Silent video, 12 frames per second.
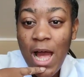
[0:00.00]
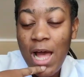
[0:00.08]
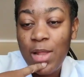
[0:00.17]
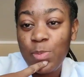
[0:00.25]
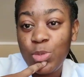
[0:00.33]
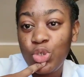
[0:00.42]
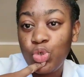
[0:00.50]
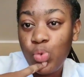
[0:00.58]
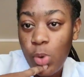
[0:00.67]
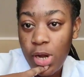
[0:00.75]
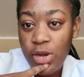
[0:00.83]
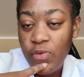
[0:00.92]
And I'm
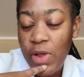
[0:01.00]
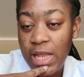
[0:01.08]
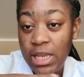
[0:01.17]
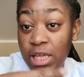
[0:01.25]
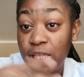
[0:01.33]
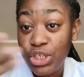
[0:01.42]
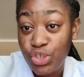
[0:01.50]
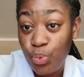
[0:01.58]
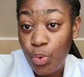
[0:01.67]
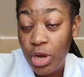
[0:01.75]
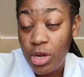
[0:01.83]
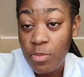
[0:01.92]
sure the right English
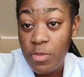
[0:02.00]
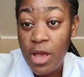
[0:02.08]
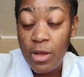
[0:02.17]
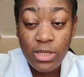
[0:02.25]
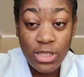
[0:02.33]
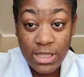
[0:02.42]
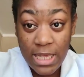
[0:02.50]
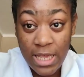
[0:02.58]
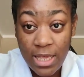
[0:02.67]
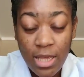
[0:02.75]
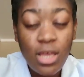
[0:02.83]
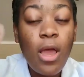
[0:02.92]
word me I
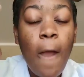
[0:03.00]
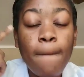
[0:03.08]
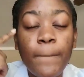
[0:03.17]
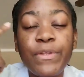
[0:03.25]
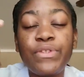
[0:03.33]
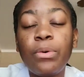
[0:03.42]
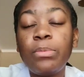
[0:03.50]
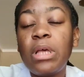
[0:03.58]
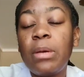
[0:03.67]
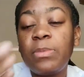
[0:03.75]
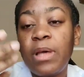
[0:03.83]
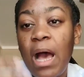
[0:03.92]
say. But
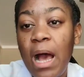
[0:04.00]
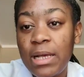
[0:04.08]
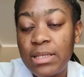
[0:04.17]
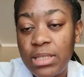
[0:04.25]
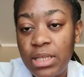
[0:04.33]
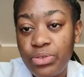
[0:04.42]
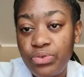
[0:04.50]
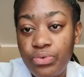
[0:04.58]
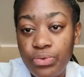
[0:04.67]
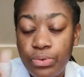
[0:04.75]
sometimes the accent